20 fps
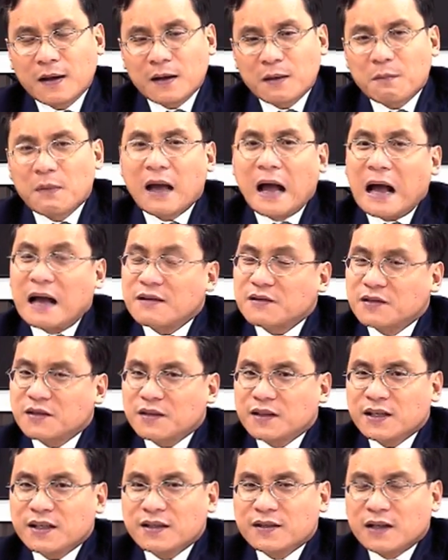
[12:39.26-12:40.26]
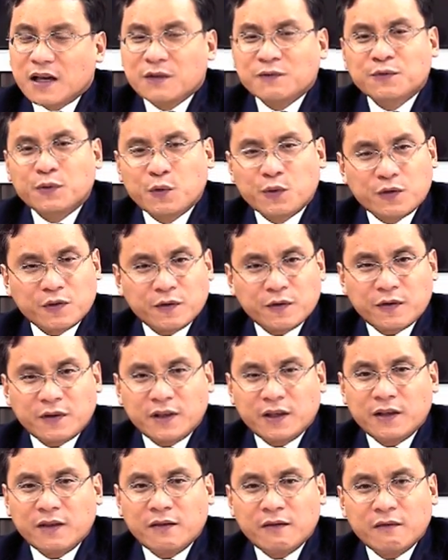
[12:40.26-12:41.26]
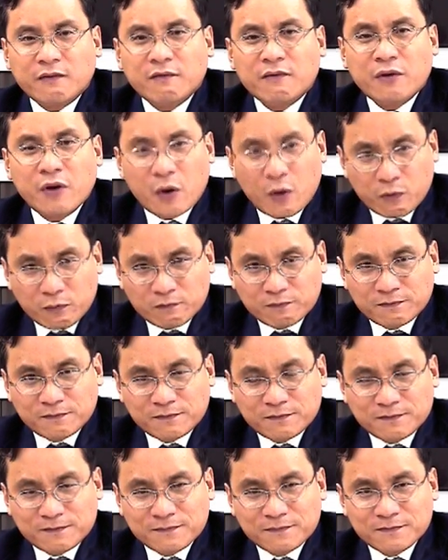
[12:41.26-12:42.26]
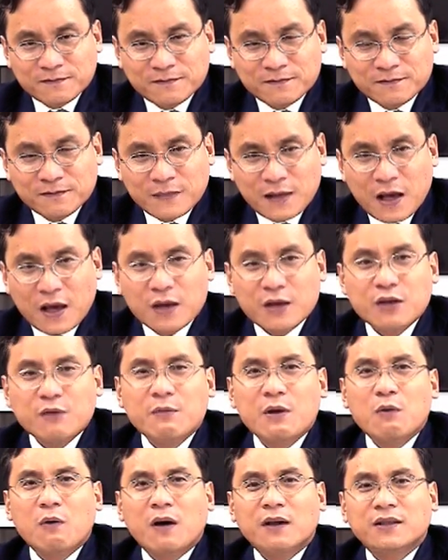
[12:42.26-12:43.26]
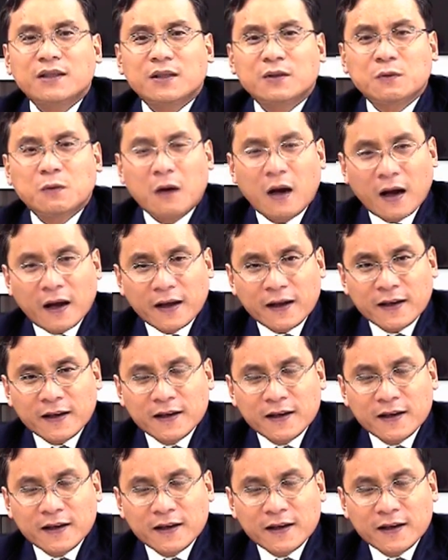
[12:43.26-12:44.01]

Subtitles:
My answer is unfortunately no. You may wonder why.